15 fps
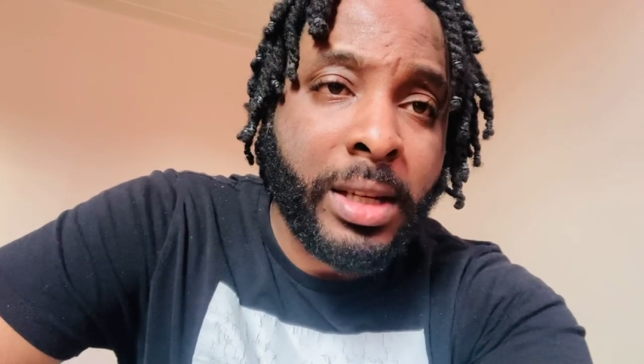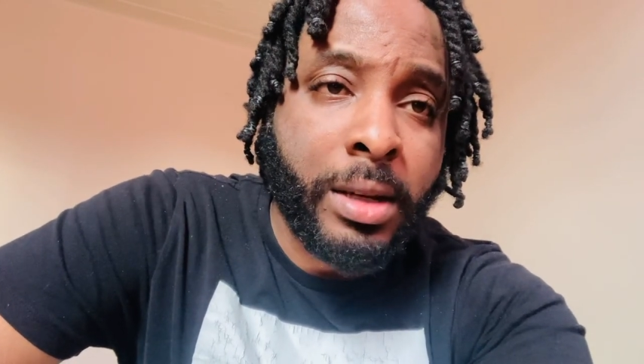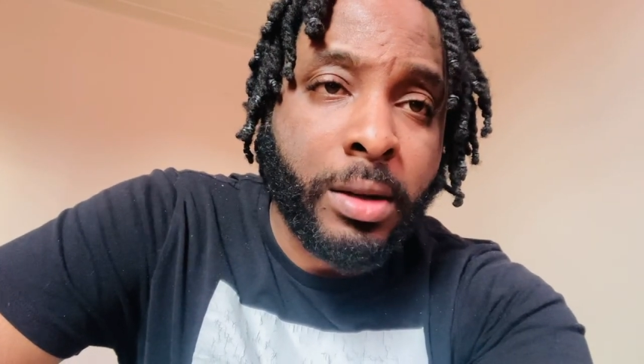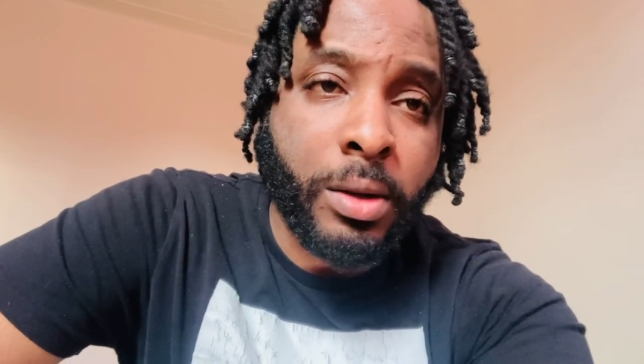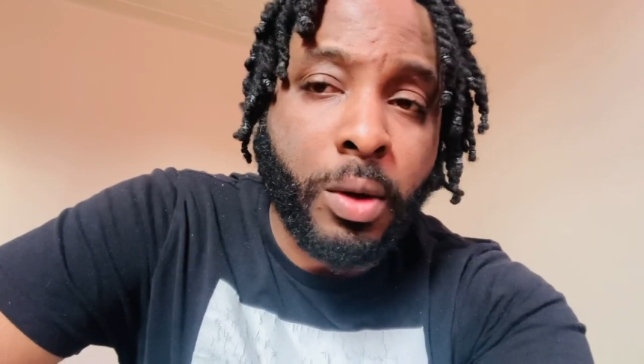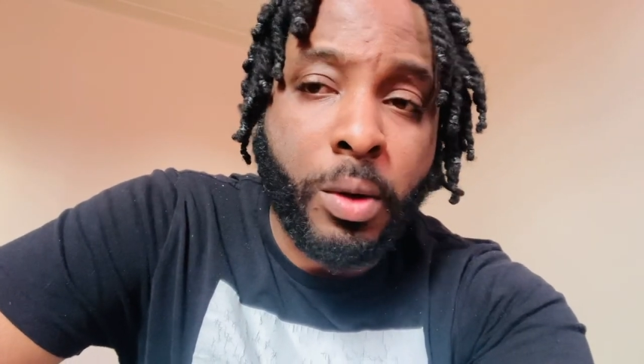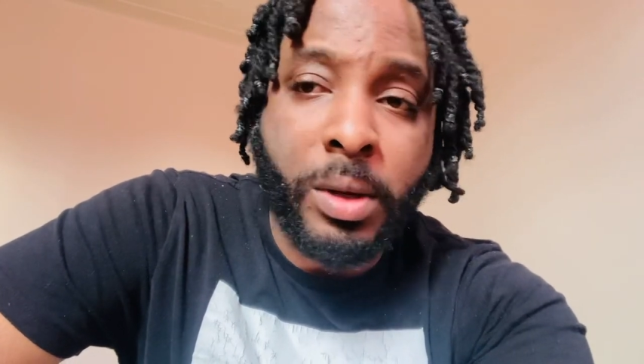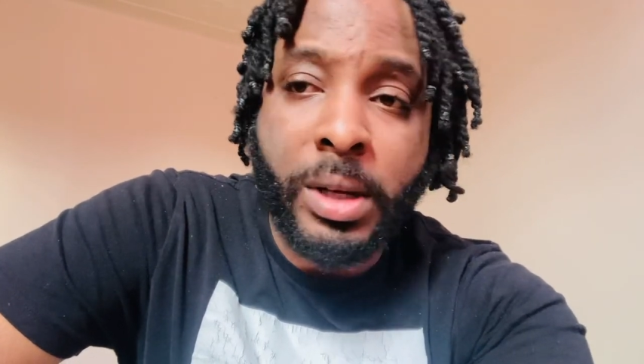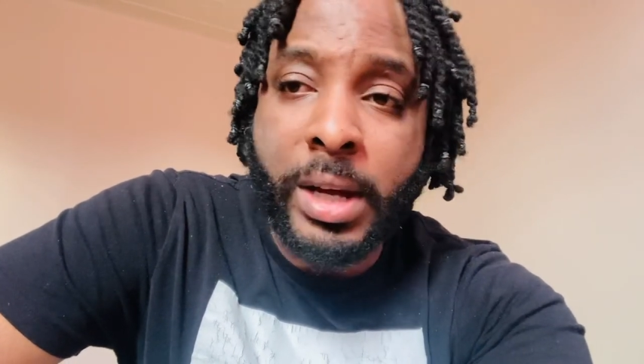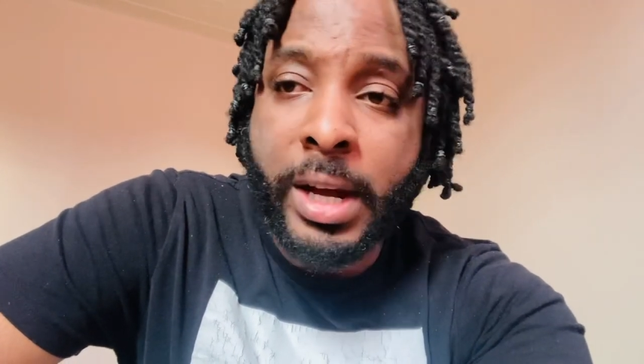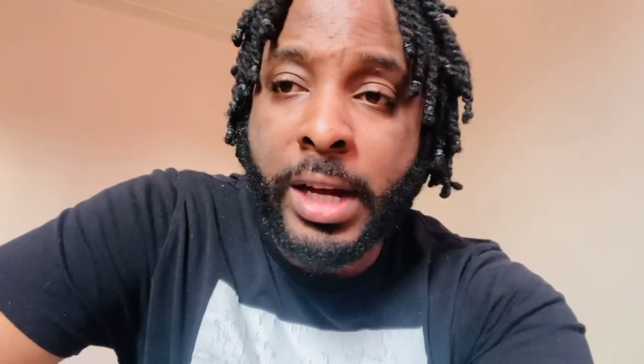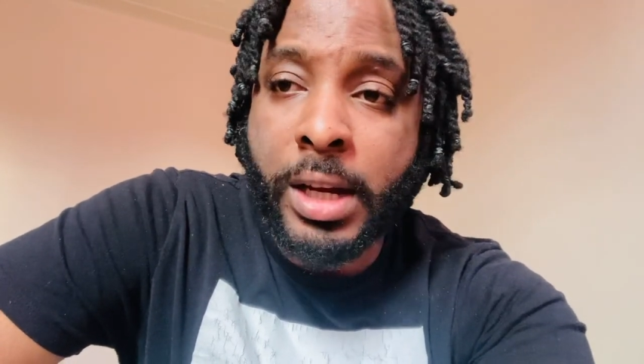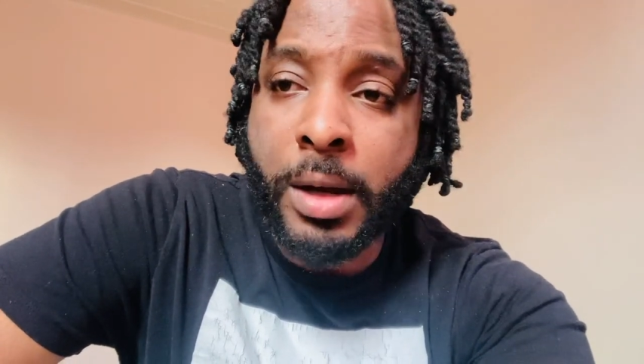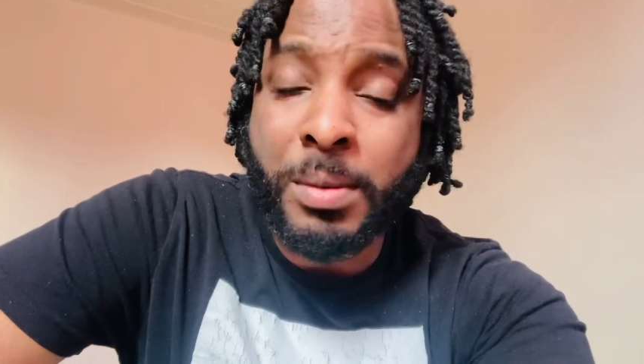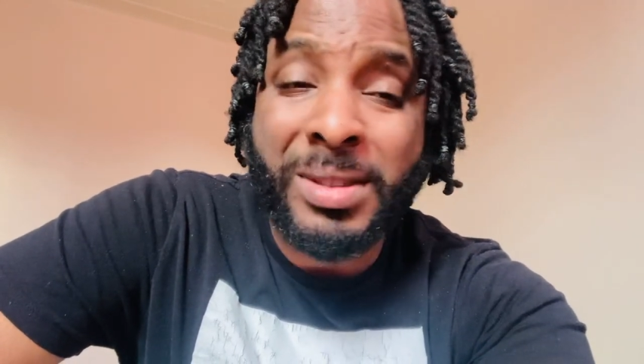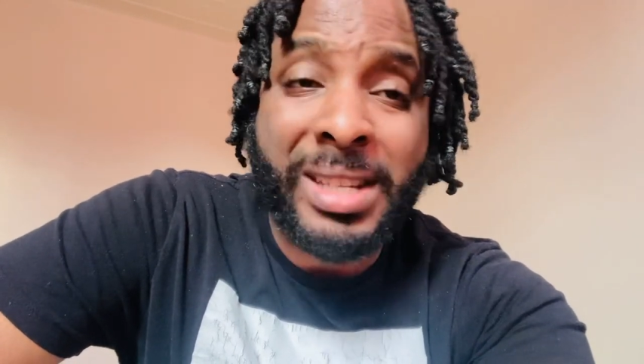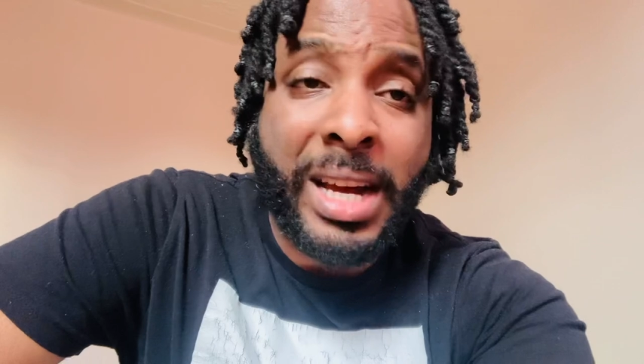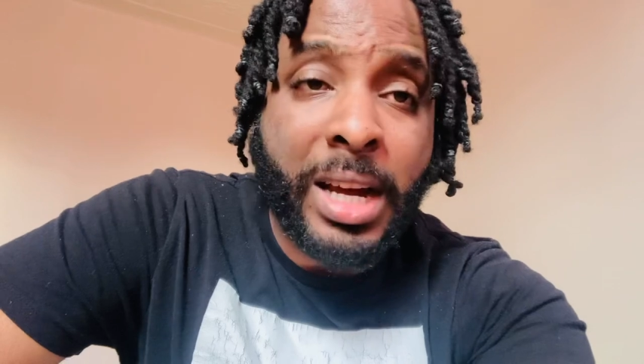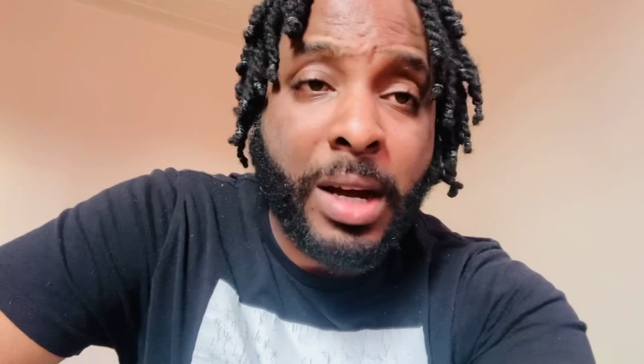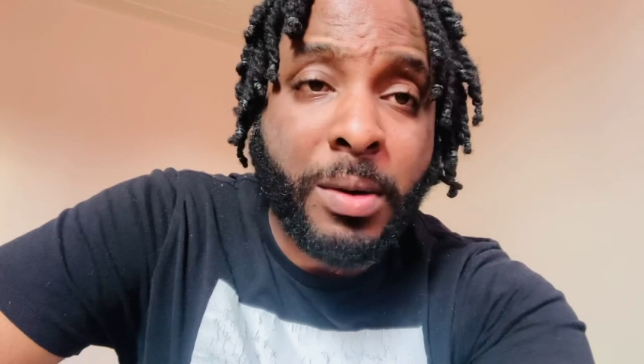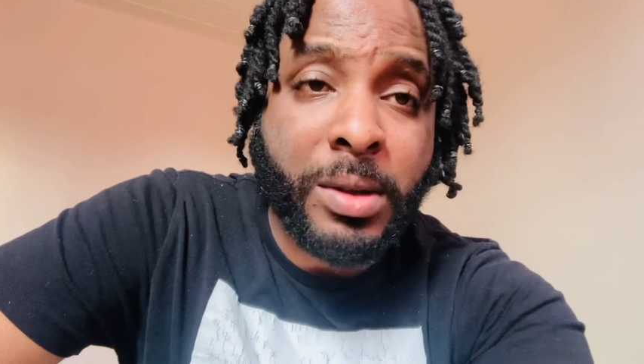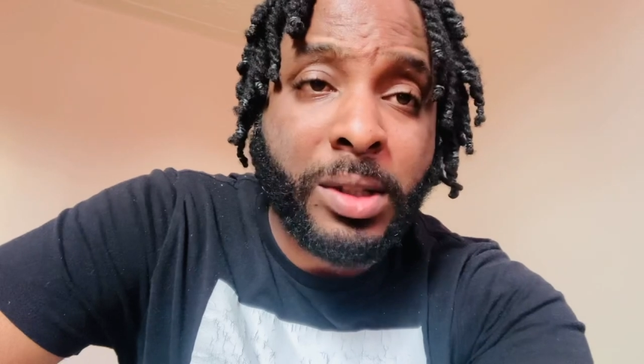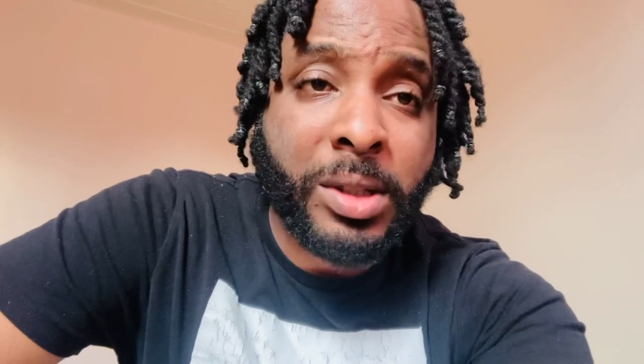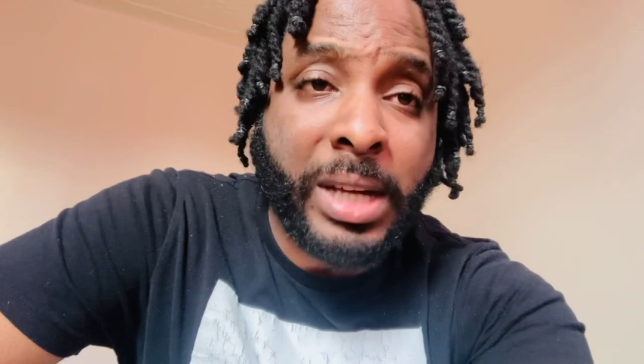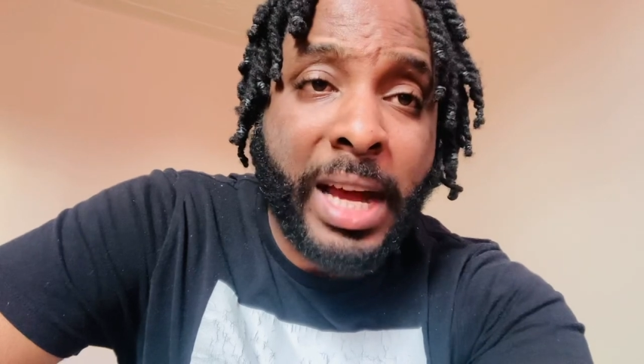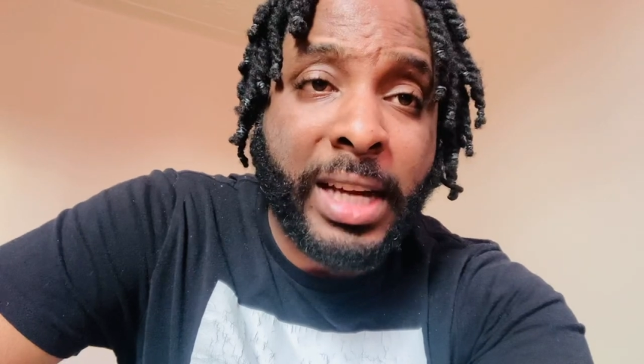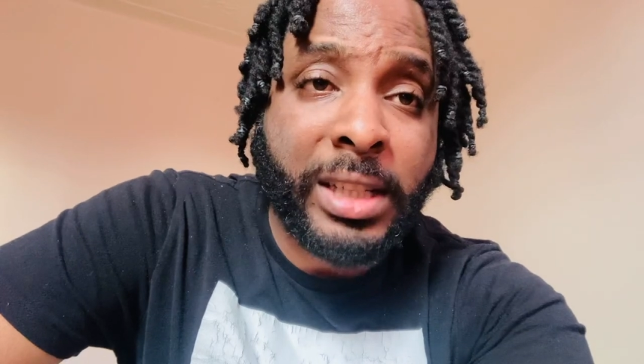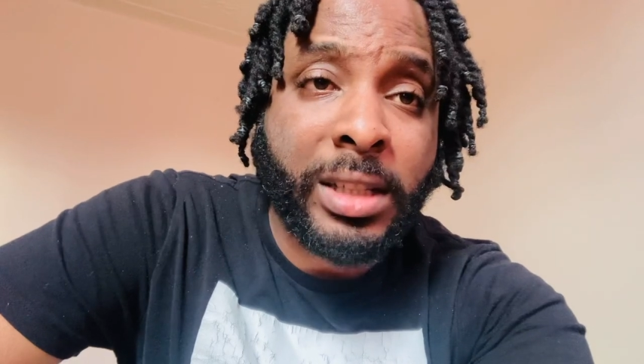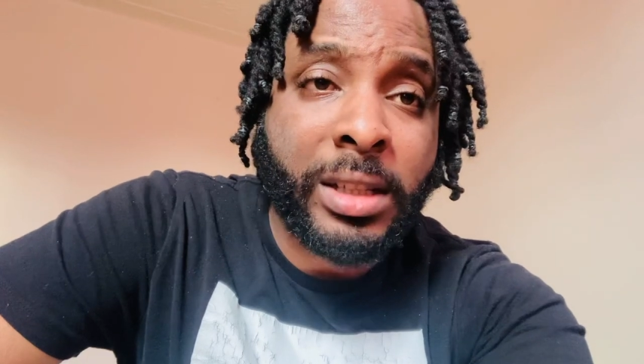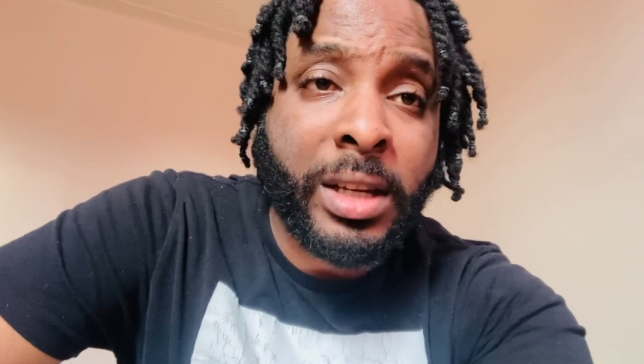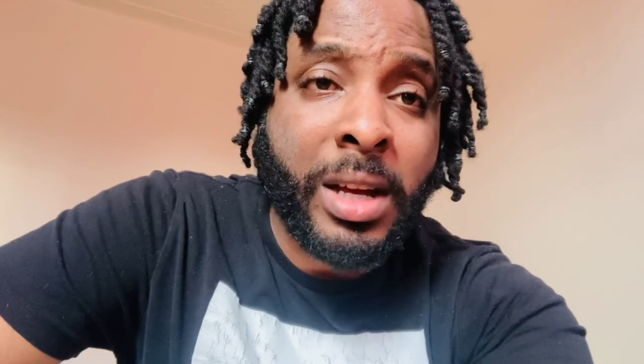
could hold their head up. Saka was trash.